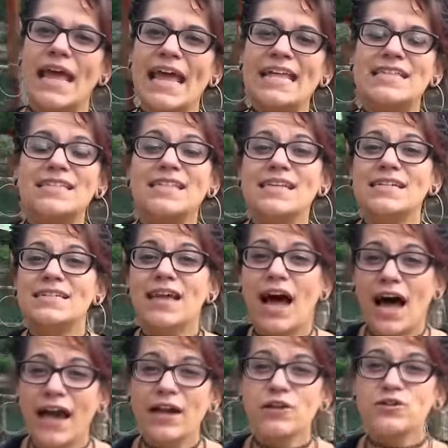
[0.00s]
It's the
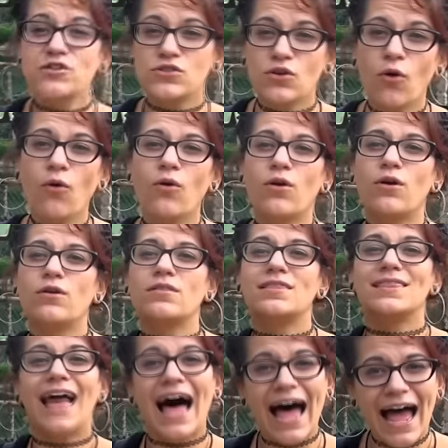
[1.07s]
entire score
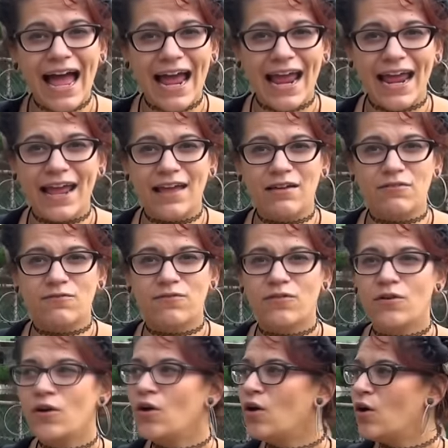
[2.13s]
live with
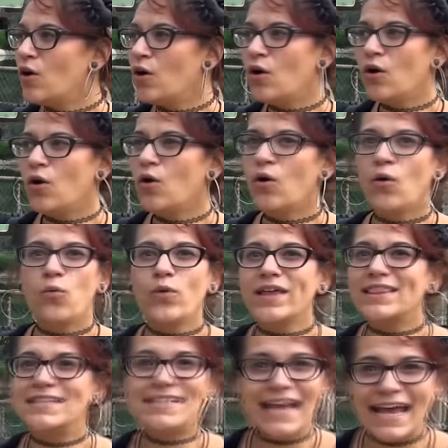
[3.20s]
Danny singing because he was with
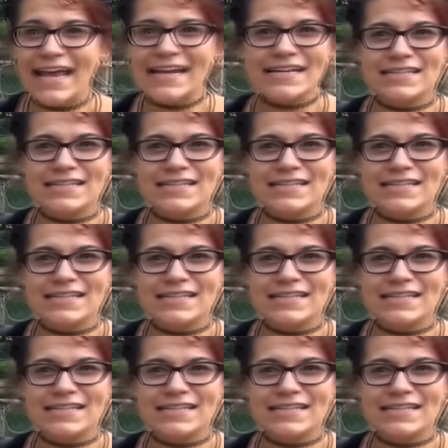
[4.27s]
singing, Danny